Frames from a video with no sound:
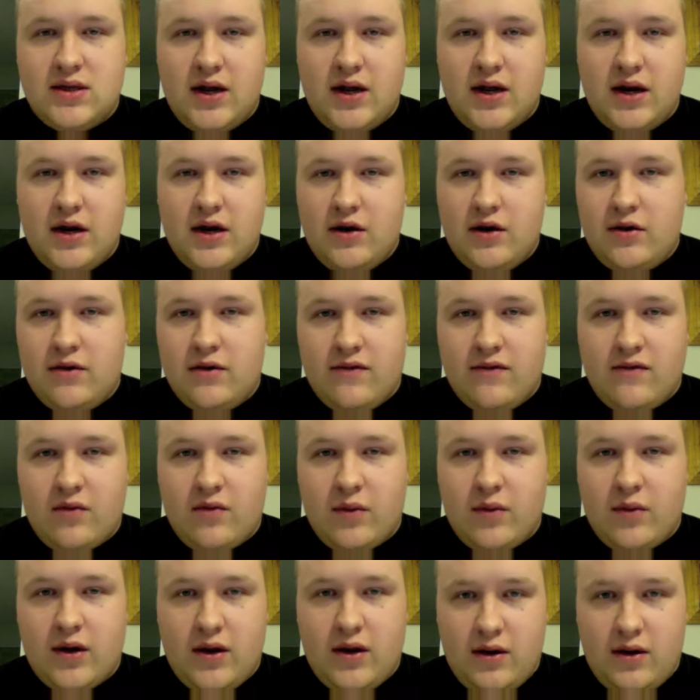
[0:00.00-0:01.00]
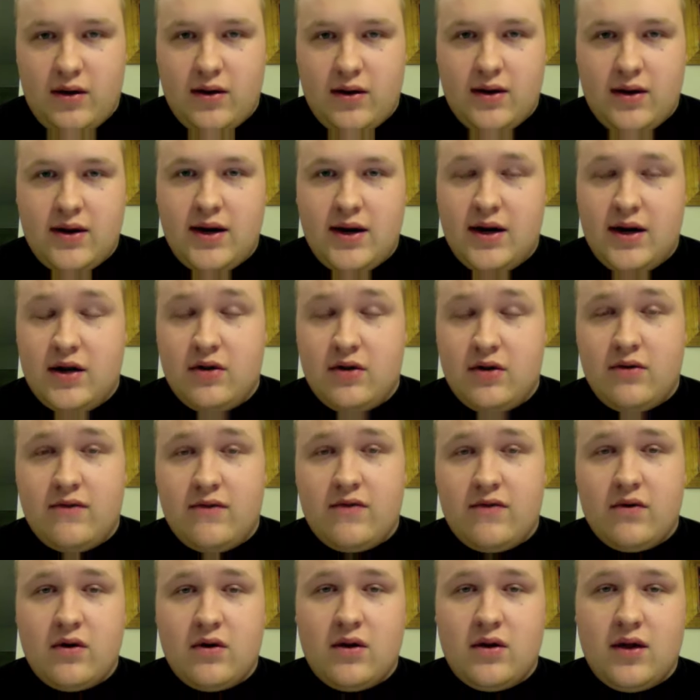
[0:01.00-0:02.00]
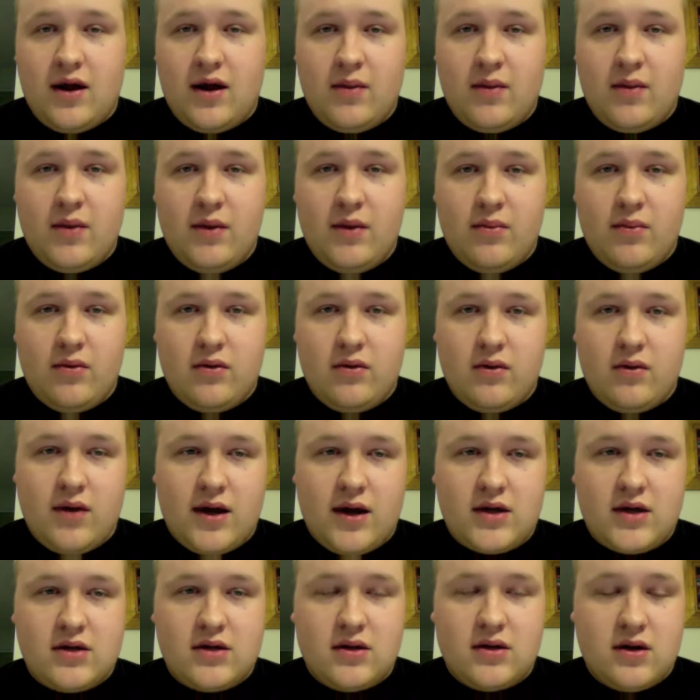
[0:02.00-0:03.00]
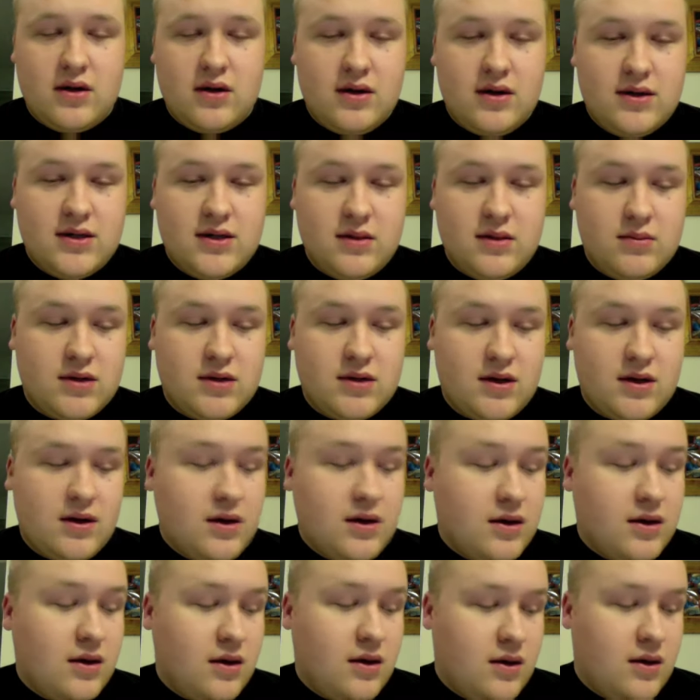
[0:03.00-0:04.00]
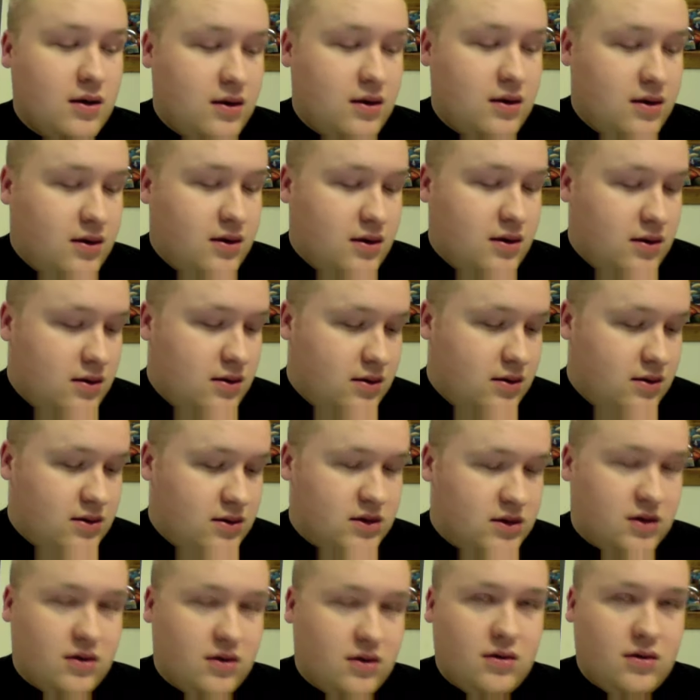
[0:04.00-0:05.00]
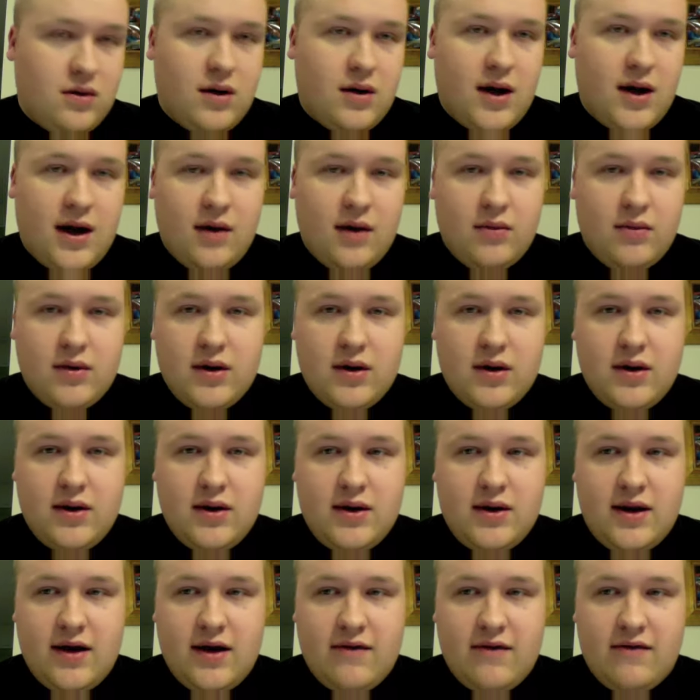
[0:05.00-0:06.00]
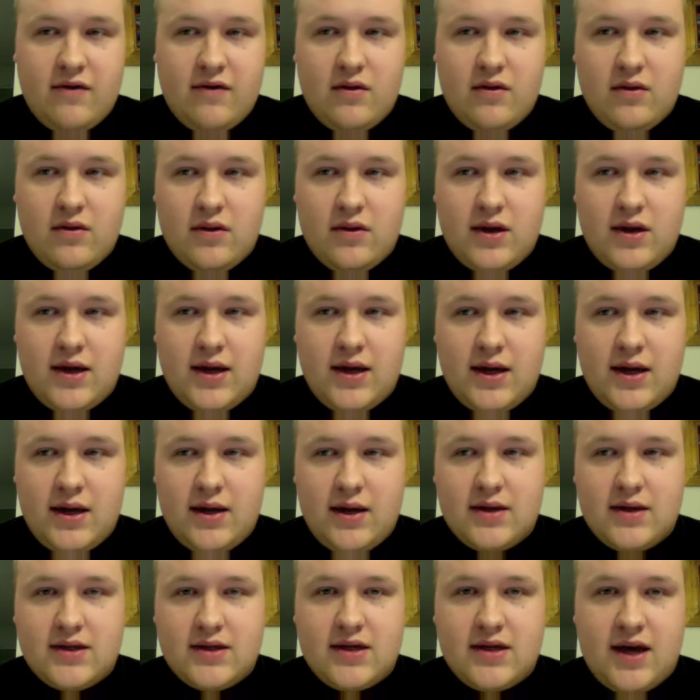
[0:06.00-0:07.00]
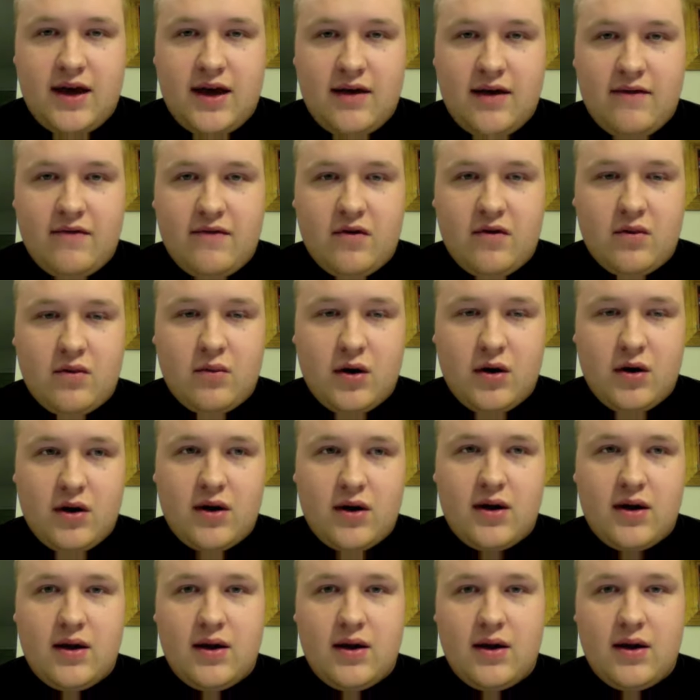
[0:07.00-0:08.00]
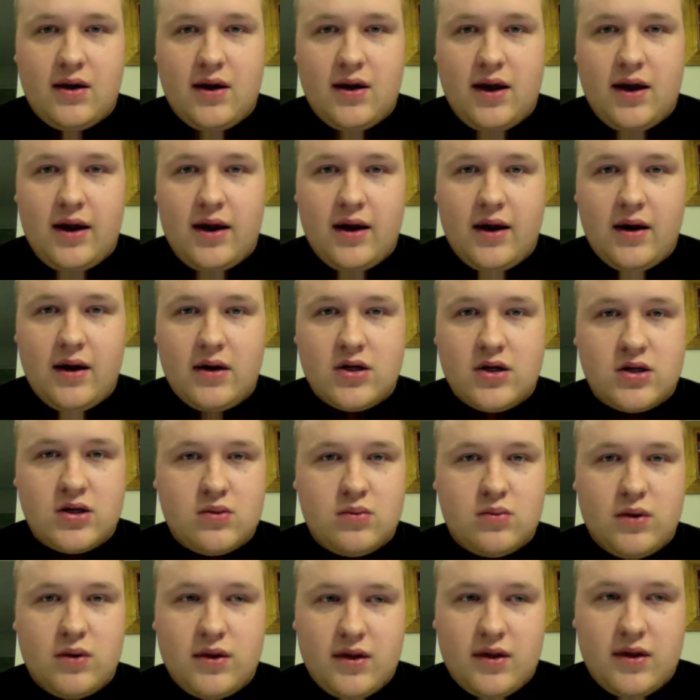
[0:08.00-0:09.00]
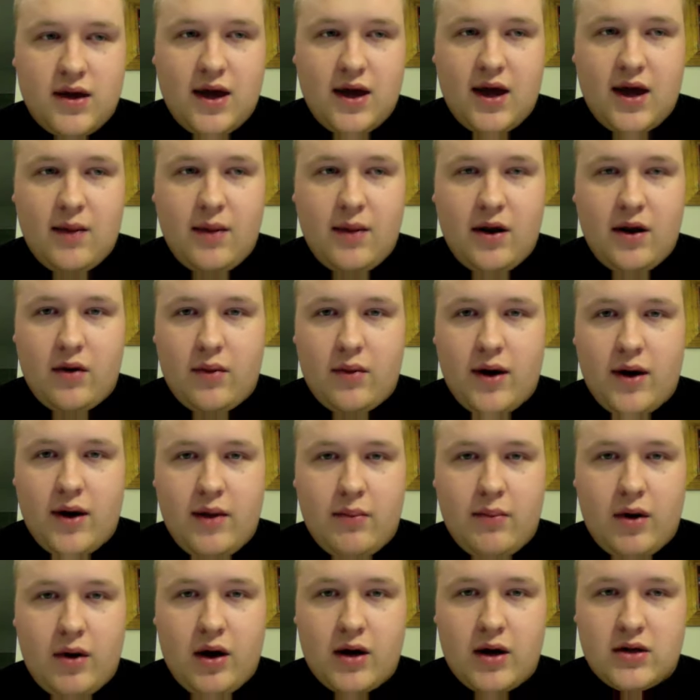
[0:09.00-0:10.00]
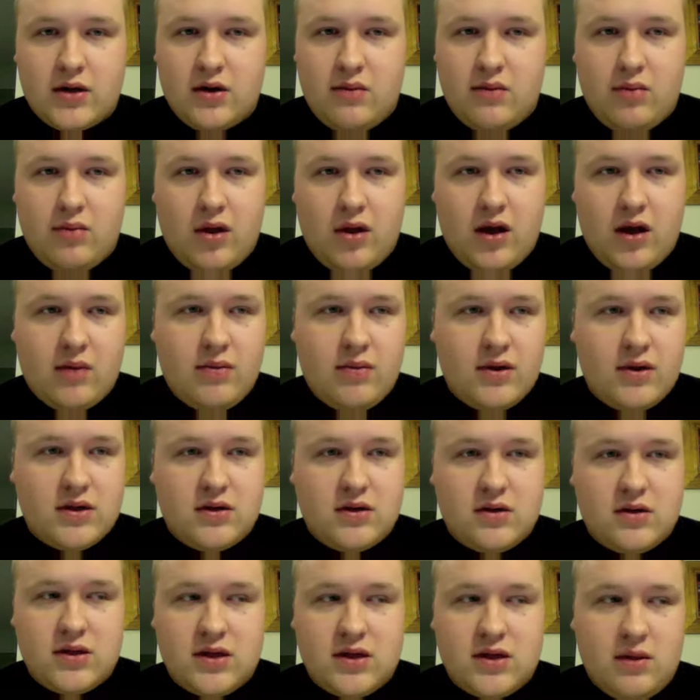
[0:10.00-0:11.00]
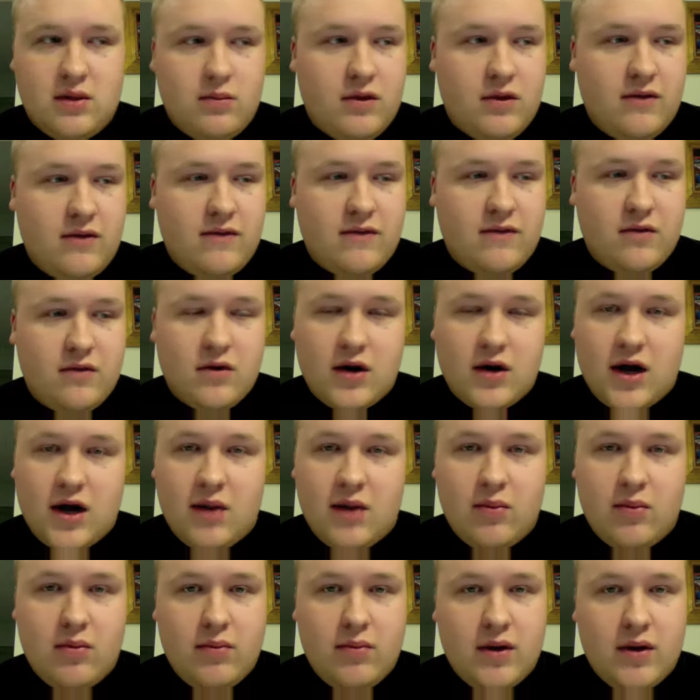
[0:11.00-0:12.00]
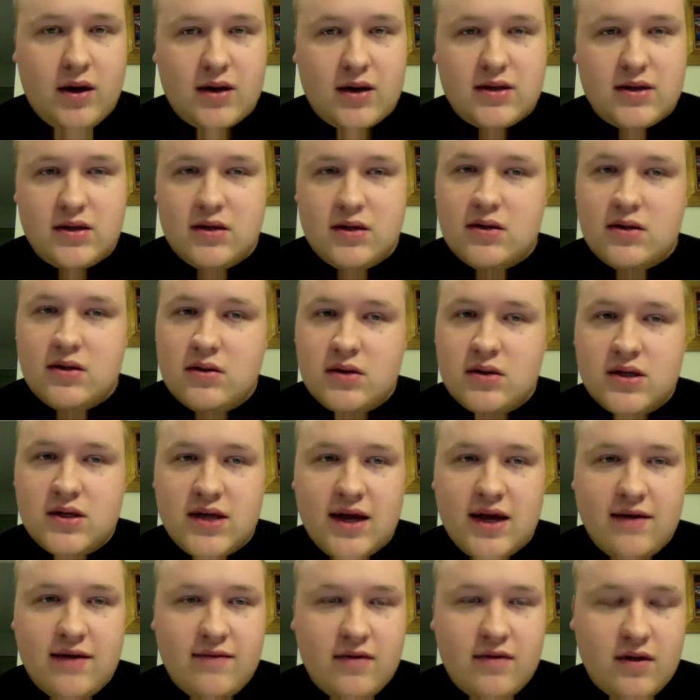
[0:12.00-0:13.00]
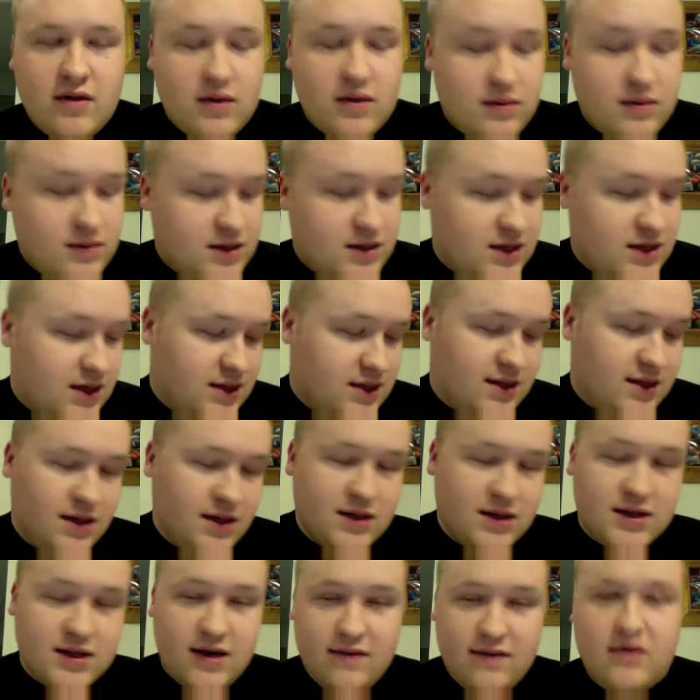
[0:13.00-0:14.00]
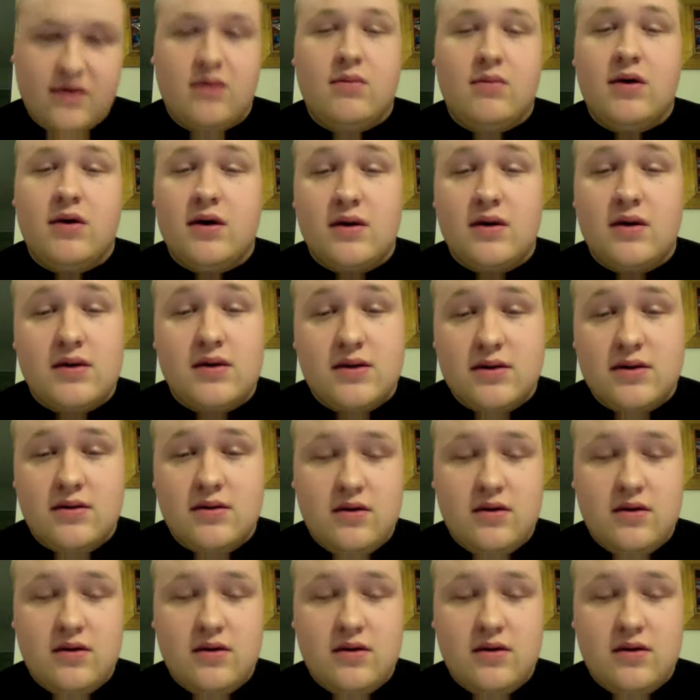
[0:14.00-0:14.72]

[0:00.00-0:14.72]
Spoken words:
didn't do it for me, and didn't do it for a lot of people, actually, it seems like. So I would definitely save your money and just rent the game at a Red Box or a Blockbuster or something for a couple bucks and save those 60 to 70 bucks.